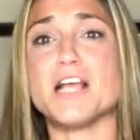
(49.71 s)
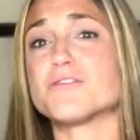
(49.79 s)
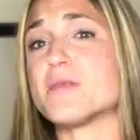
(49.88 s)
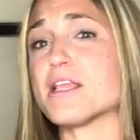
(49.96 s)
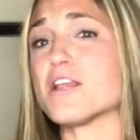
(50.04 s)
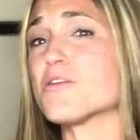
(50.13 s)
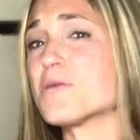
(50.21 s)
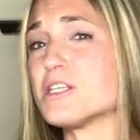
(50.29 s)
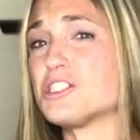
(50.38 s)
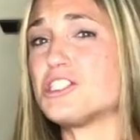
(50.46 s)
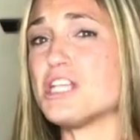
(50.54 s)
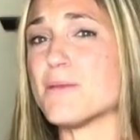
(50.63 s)
so they can go to
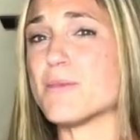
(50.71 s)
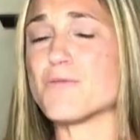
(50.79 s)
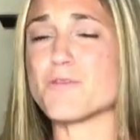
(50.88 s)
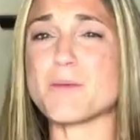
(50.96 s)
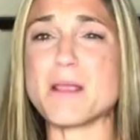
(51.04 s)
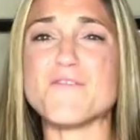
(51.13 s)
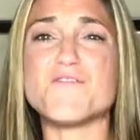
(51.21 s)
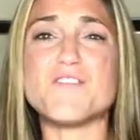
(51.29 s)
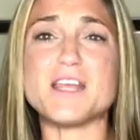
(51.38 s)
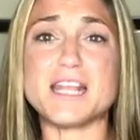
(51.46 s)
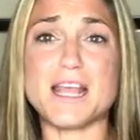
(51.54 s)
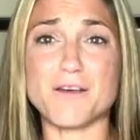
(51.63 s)
the gym and remain
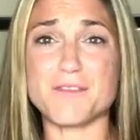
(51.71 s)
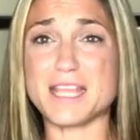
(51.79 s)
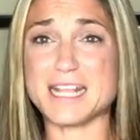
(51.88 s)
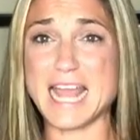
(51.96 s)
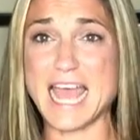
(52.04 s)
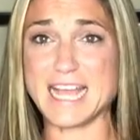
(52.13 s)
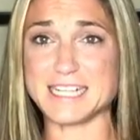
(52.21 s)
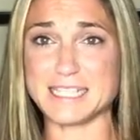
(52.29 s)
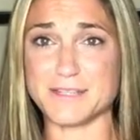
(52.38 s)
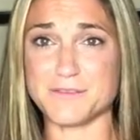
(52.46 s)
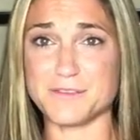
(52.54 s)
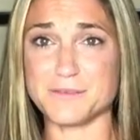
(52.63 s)
fit, healthy, and active.